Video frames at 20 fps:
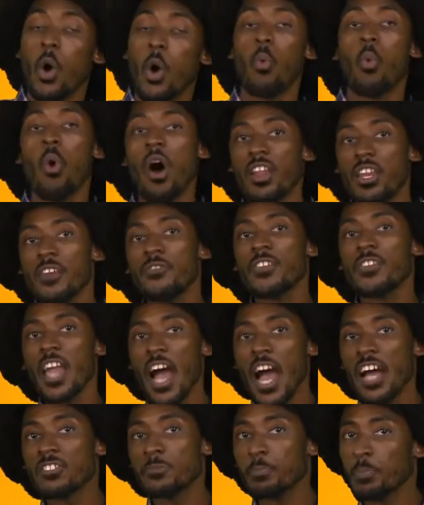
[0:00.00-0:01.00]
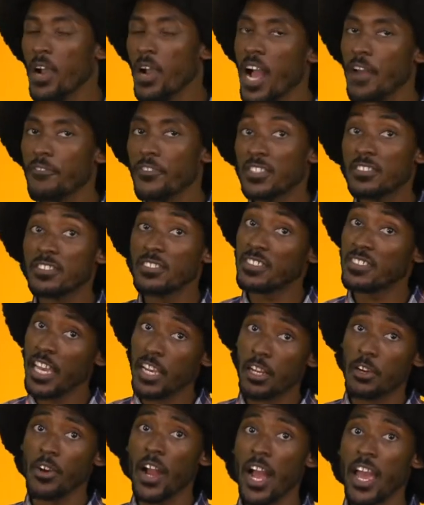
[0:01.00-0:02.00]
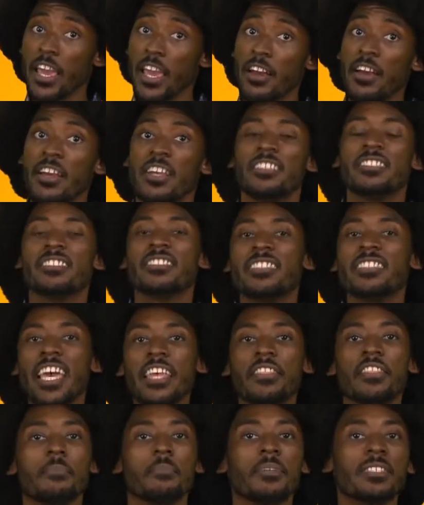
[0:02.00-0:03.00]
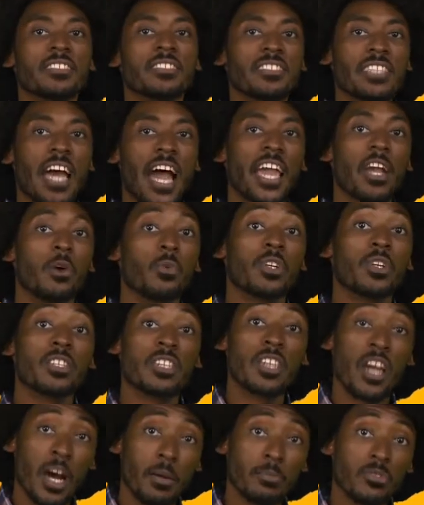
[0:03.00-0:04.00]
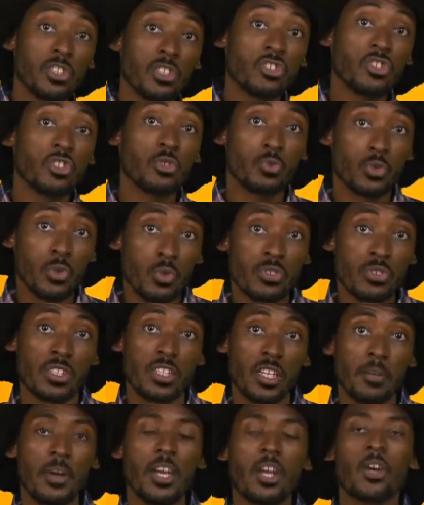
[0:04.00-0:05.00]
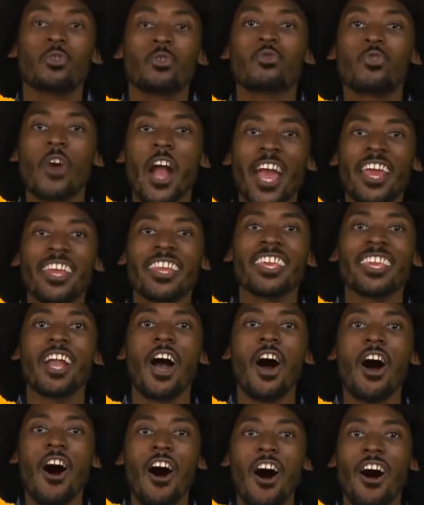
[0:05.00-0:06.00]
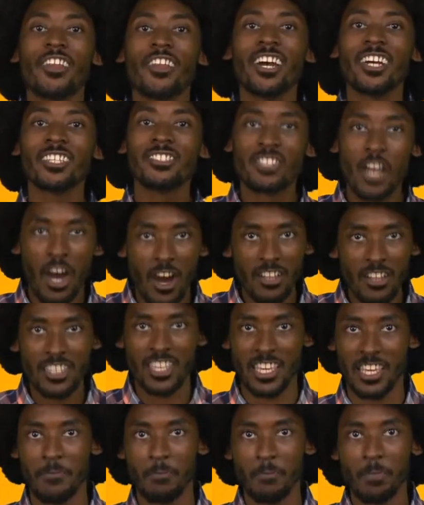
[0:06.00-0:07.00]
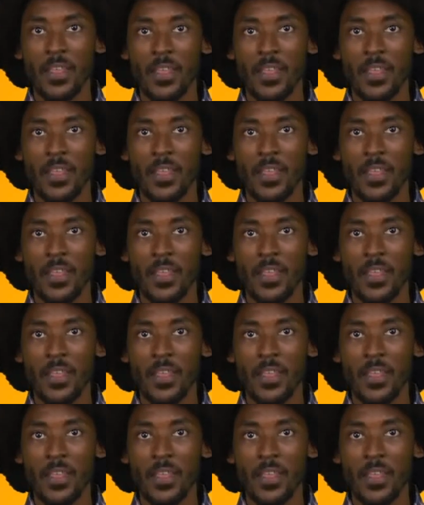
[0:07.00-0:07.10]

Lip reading: one of God's prophets, Zechariah, said the Messiah would come to Jerusalem riding on a donkey.